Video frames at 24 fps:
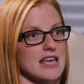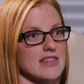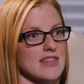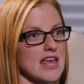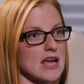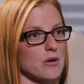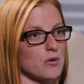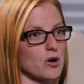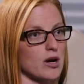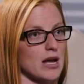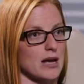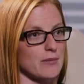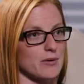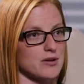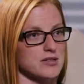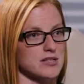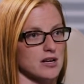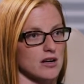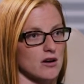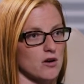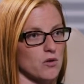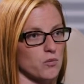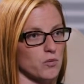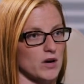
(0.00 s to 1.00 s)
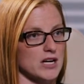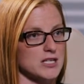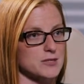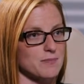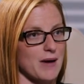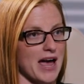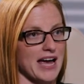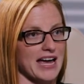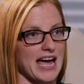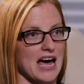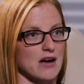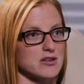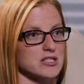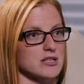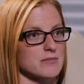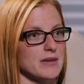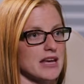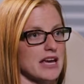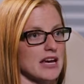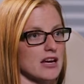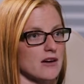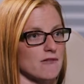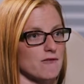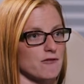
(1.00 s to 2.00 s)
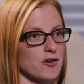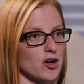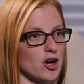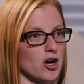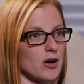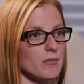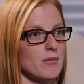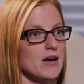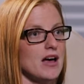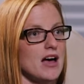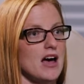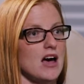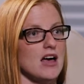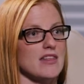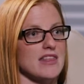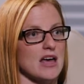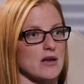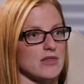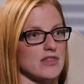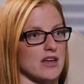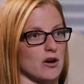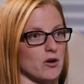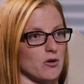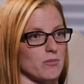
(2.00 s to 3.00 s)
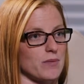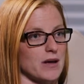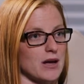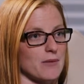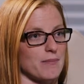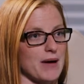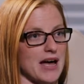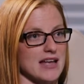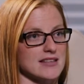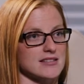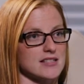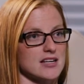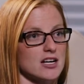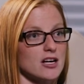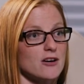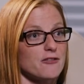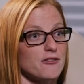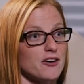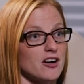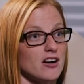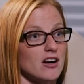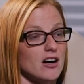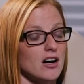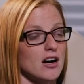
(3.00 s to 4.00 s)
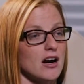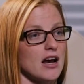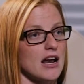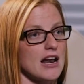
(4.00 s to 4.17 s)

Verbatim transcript: and they were able to reach back out to me and confirm that there would be a pet sitter for her,